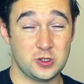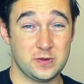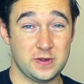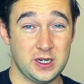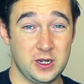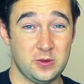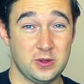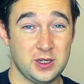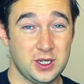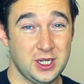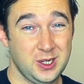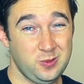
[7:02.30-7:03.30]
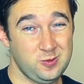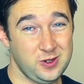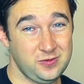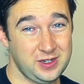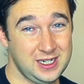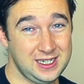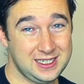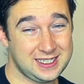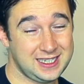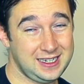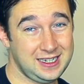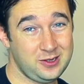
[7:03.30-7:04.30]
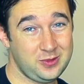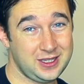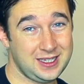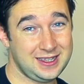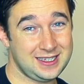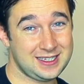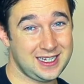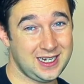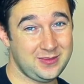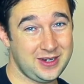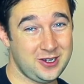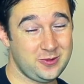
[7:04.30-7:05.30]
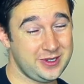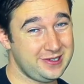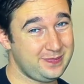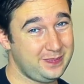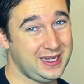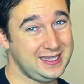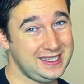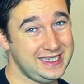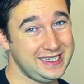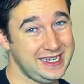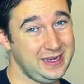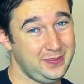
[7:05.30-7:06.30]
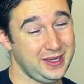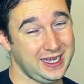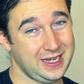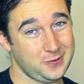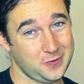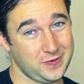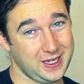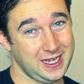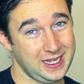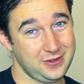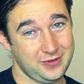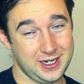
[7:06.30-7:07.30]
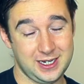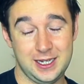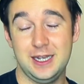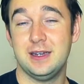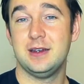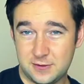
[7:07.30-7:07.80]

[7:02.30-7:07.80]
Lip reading: of a note. We're really staying within the same note. We're just bending it a bit out of key, really.